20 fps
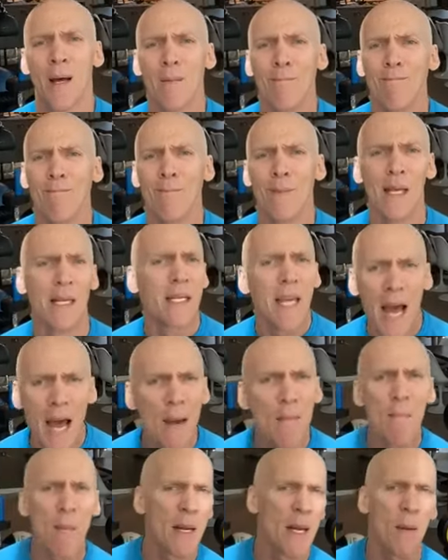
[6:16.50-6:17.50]
the
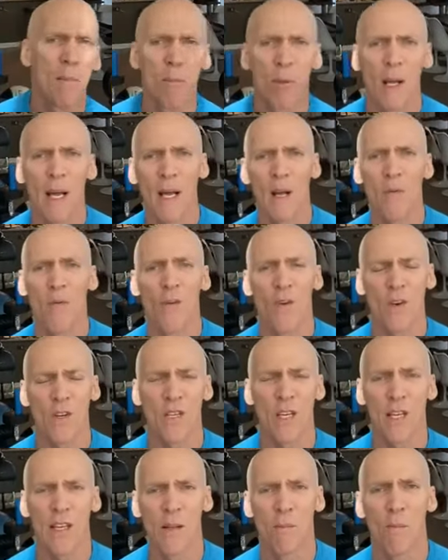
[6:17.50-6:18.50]
10-minute plank first
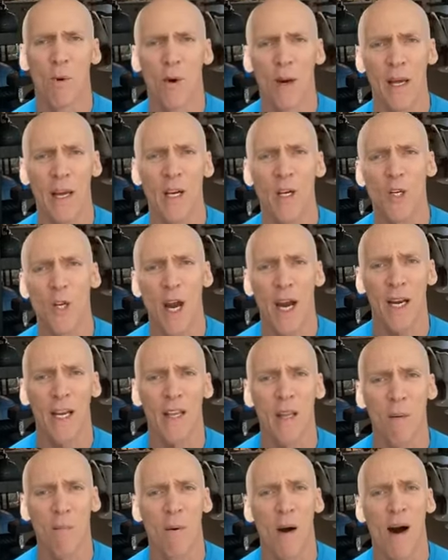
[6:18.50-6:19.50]
thing in the morning and checking
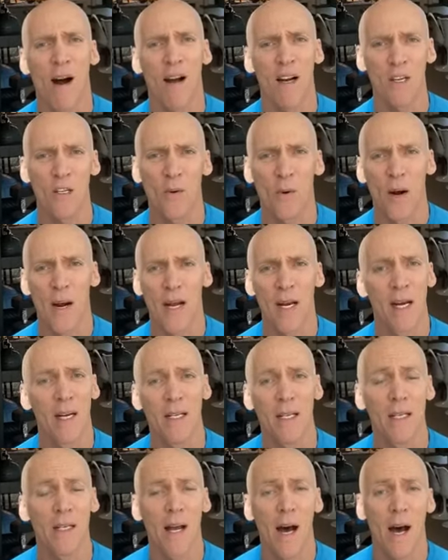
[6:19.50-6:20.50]
the box, right?
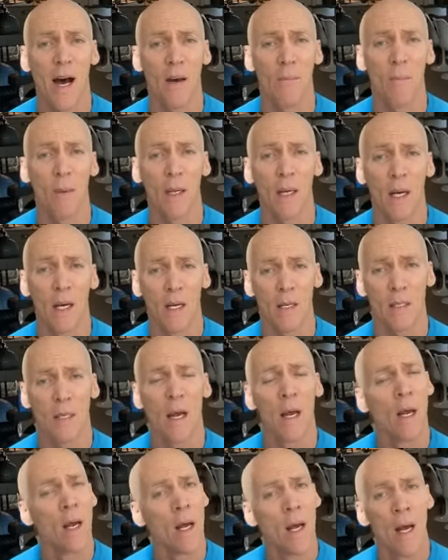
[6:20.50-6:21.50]
It's not, because
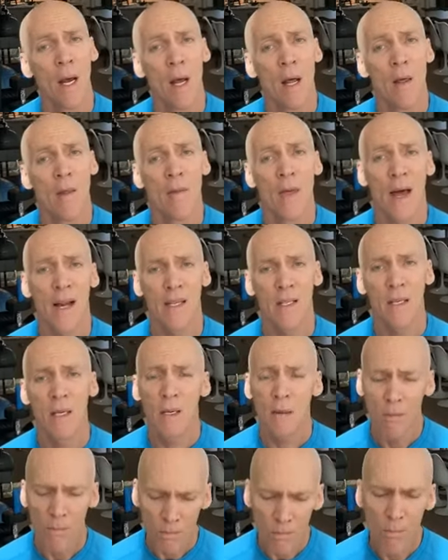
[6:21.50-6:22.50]
that's
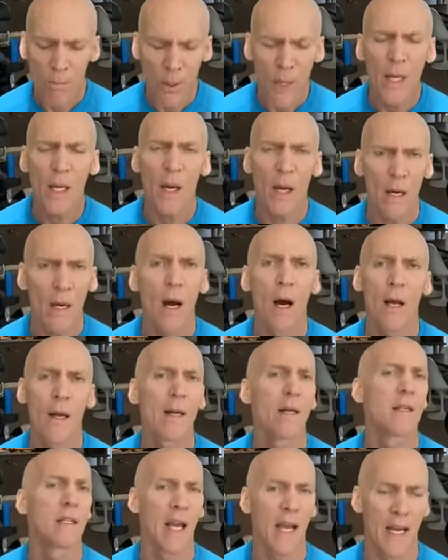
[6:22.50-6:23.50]
pretty
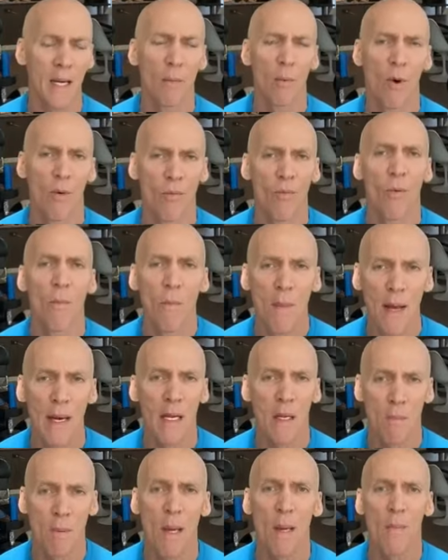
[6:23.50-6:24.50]
unattainable for many
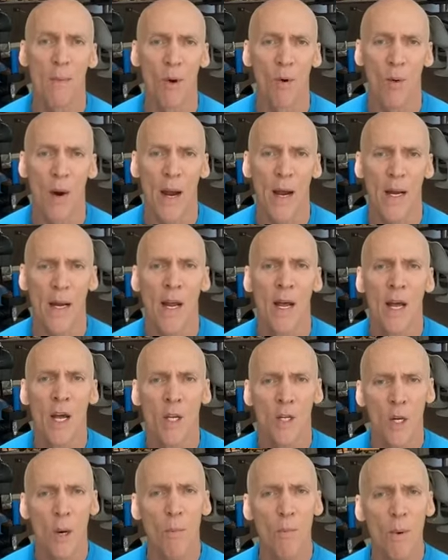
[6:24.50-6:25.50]
people, right?
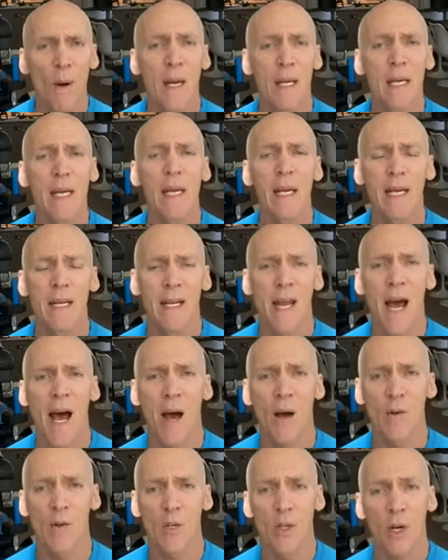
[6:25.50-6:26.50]
So breaking it
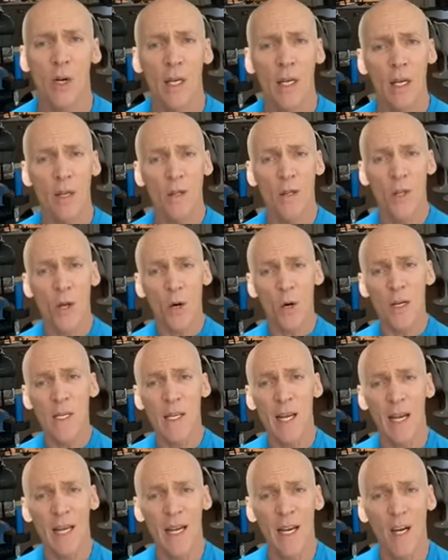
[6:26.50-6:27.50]
down, starting in
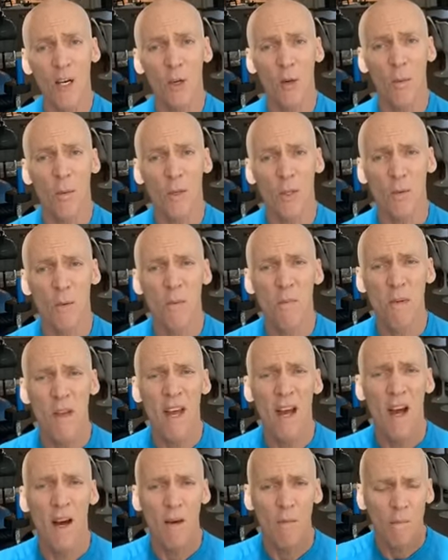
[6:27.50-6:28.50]
30-second intervals would be
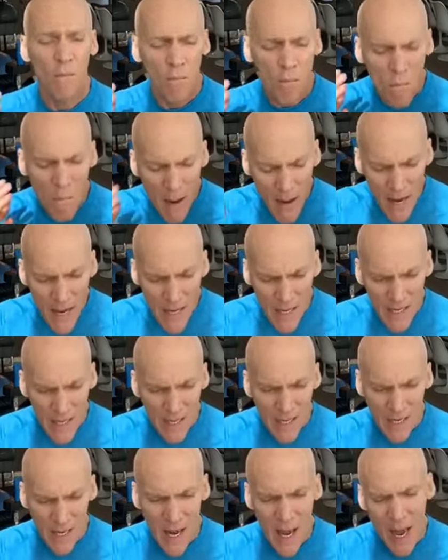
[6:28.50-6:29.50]

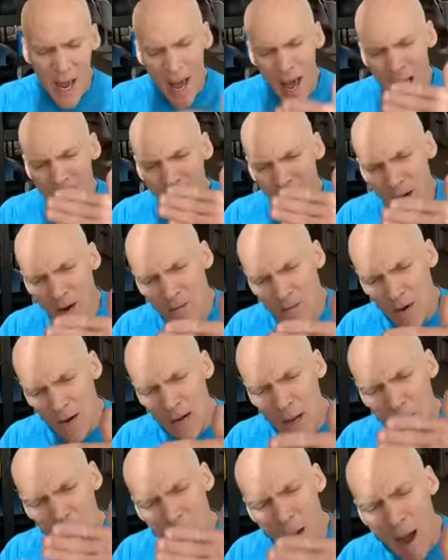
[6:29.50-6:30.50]
amazing and a very
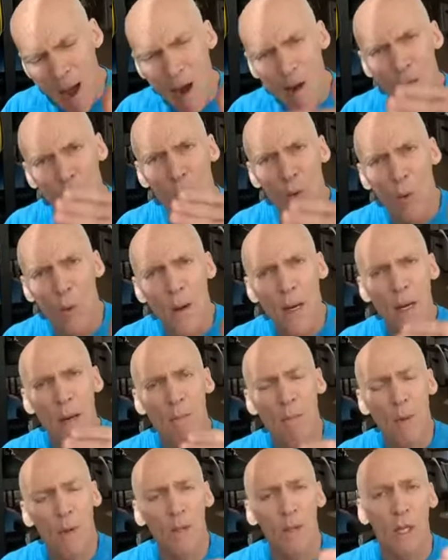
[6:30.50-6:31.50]
empowering way to
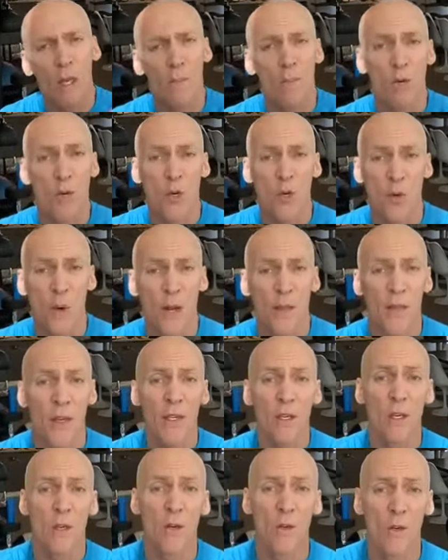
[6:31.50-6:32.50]
build up your strength and
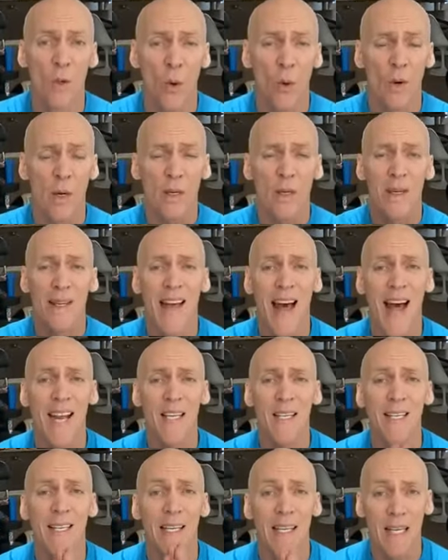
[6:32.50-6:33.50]
your endurance. That's
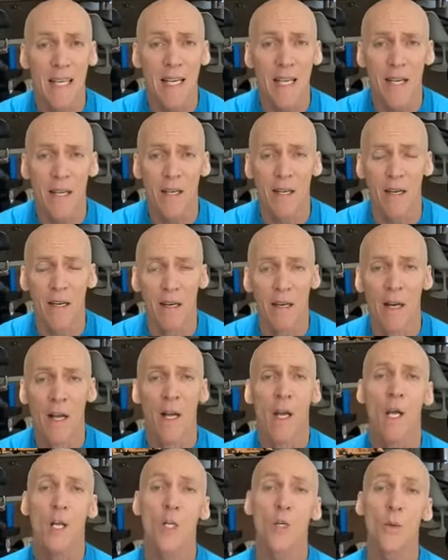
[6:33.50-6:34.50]
the key here.
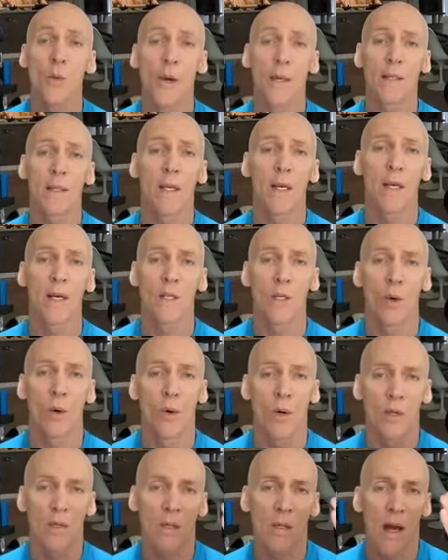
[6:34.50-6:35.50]
Strength and
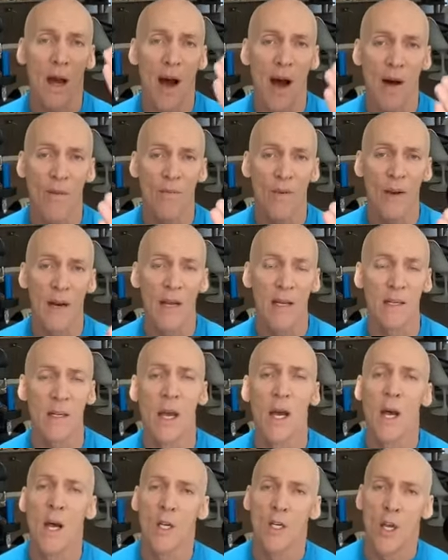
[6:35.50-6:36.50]
endurance, confidence,
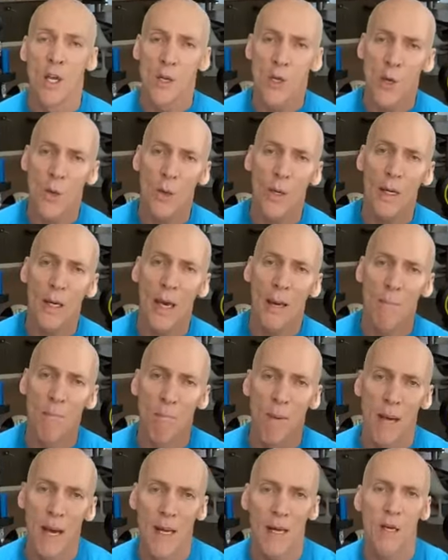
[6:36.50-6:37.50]
so that you can get
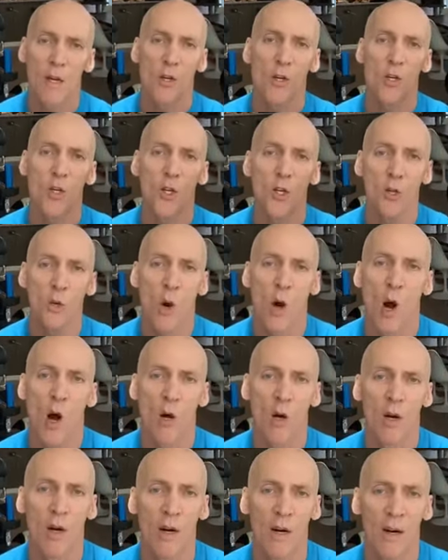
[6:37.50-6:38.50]
better,
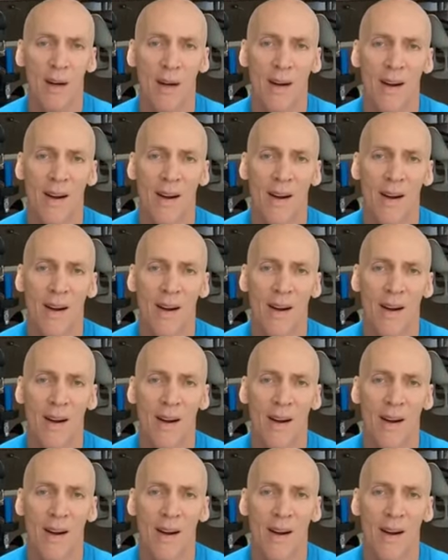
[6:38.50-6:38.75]
stronger,